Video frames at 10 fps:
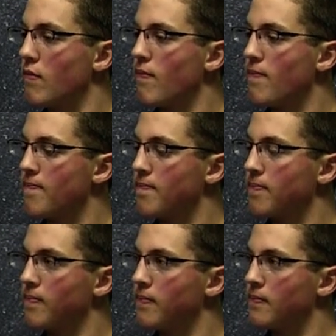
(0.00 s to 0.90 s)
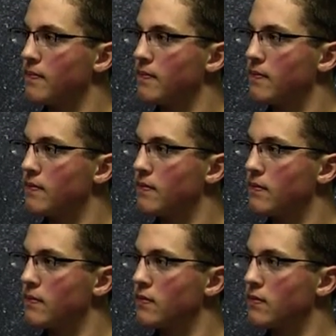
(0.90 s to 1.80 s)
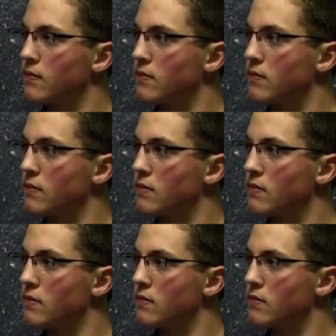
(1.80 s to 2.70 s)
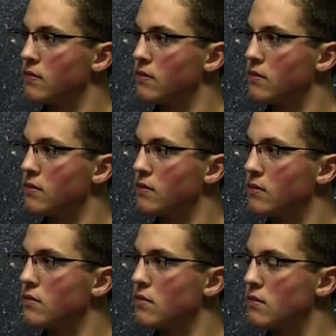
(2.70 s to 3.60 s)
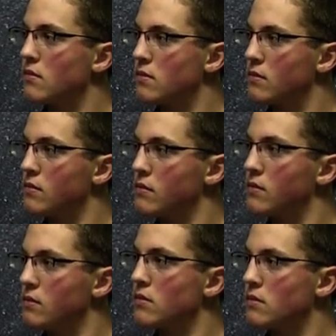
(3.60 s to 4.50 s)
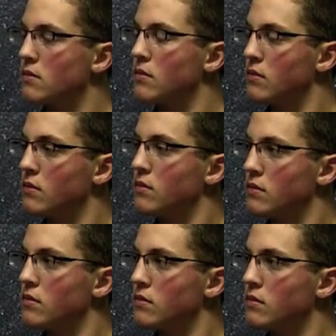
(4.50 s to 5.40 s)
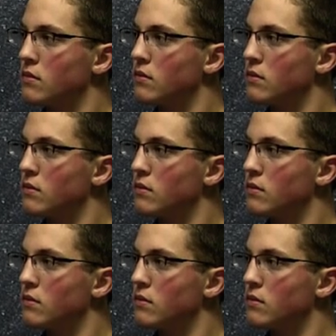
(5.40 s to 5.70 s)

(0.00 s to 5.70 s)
The person shown says nothing.